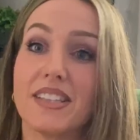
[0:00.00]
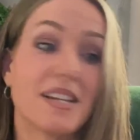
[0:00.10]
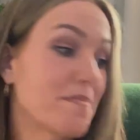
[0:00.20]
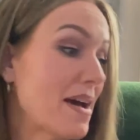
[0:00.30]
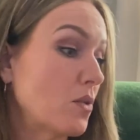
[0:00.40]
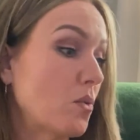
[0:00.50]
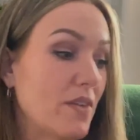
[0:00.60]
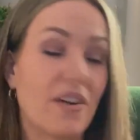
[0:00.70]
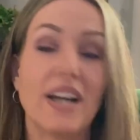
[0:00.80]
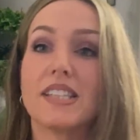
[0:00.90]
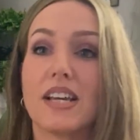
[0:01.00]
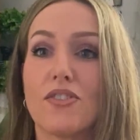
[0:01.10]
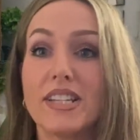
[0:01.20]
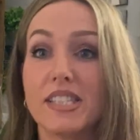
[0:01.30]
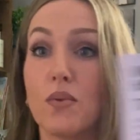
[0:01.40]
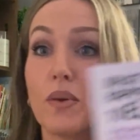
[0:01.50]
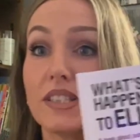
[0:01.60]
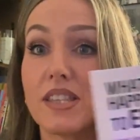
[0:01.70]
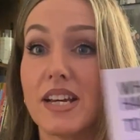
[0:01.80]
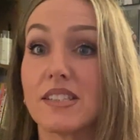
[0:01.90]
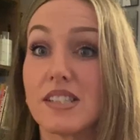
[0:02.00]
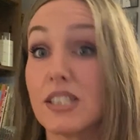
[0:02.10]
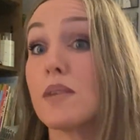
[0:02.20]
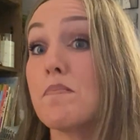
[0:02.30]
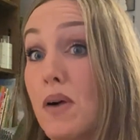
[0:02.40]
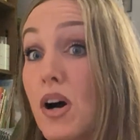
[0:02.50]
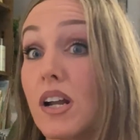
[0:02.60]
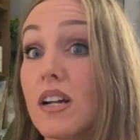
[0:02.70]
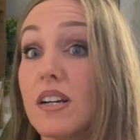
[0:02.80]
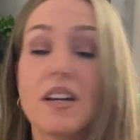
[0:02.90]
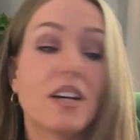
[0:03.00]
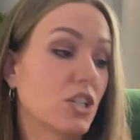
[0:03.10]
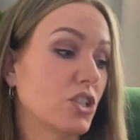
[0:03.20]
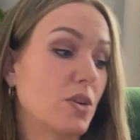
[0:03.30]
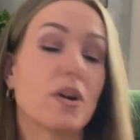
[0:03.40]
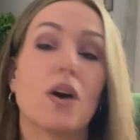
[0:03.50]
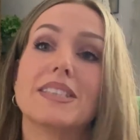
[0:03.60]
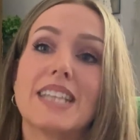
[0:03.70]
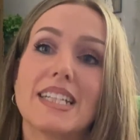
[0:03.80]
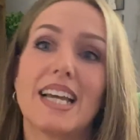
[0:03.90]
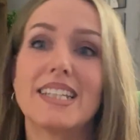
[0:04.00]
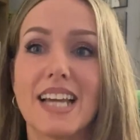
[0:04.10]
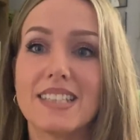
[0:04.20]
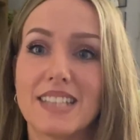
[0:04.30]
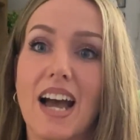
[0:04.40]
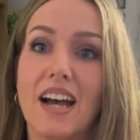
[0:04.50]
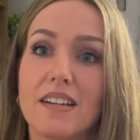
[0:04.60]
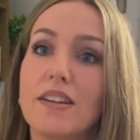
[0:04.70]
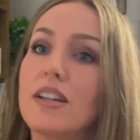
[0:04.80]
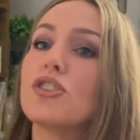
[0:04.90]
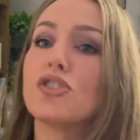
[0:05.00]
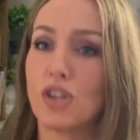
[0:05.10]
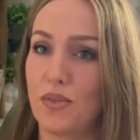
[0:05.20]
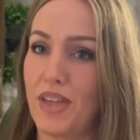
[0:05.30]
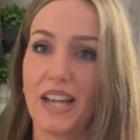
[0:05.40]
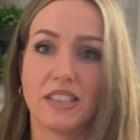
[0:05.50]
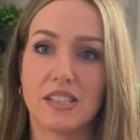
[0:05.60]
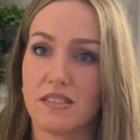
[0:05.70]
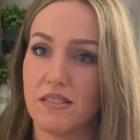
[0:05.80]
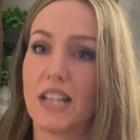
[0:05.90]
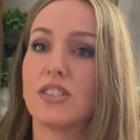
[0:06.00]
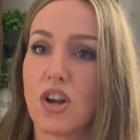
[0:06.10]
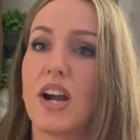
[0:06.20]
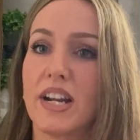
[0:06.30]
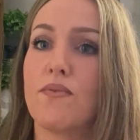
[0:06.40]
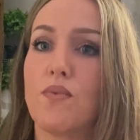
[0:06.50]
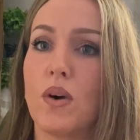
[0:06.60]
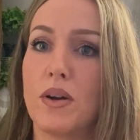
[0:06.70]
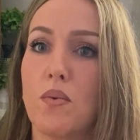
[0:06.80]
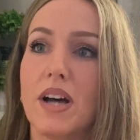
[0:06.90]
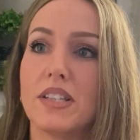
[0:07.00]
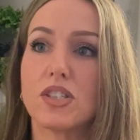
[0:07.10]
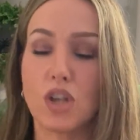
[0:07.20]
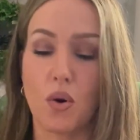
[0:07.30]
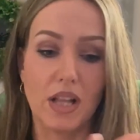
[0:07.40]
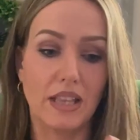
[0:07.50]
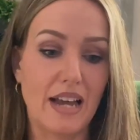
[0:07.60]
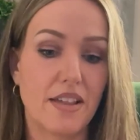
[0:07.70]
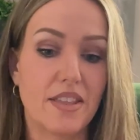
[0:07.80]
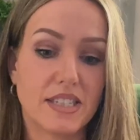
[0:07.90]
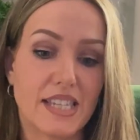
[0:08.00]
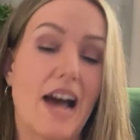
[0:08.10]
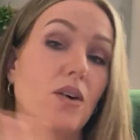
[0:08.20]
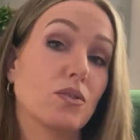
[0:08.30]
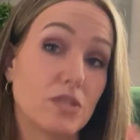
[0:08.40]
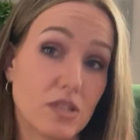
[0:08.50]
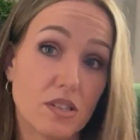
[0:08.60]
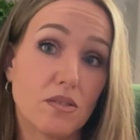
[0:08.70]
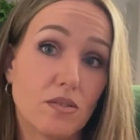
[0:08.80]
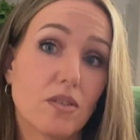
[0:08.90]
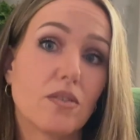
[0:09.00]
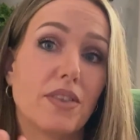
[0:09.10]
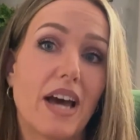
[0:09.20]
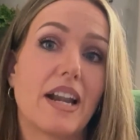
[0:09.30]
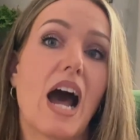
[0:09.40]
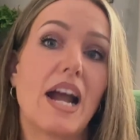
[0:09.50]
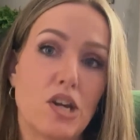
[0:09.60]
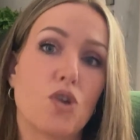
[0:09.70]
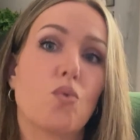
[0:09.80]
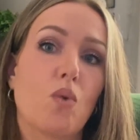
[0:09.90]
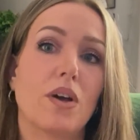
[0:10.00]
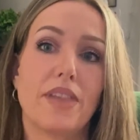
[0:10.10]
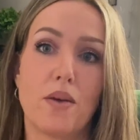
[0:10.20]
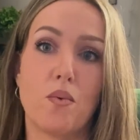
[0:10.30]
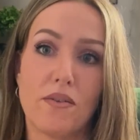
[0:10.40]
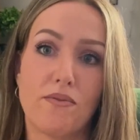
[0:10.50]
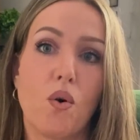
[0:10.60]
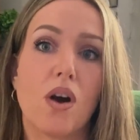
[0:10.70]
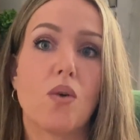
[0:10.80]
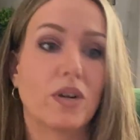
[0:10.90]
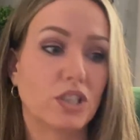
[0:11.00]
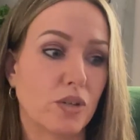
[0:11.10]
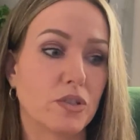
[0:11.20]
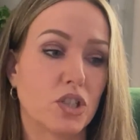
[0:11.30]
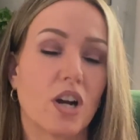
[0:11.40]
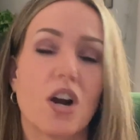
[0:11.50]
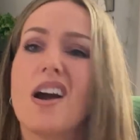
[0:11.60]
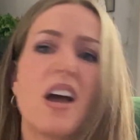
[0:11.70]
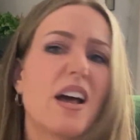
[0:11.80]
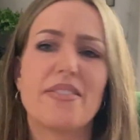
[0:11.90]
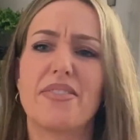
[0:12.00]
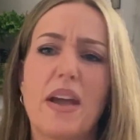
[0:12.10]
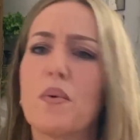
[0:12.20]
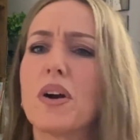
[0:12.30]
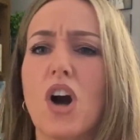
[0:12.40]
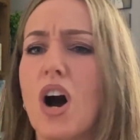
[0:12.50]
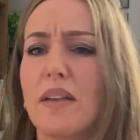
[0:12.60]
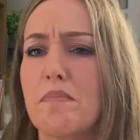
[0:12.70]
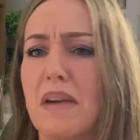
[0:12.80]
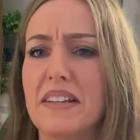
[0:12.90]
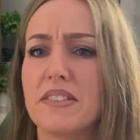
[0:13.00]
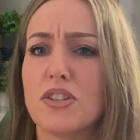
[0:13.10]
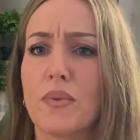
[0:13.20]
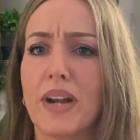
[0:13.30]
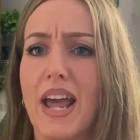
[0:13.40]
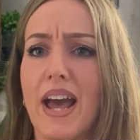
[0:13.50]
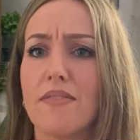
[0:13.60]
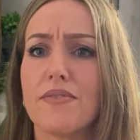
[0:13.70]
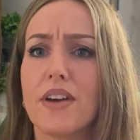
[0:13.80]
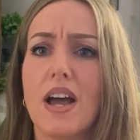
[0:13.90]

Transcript: It didn't matter if I said, Gracie, what's this? It's a book. She would go ta ta ta ta. So that's kind of what it was. So a lot of the sounds that I knew what they were for when she was younger, they were gone by 2.5.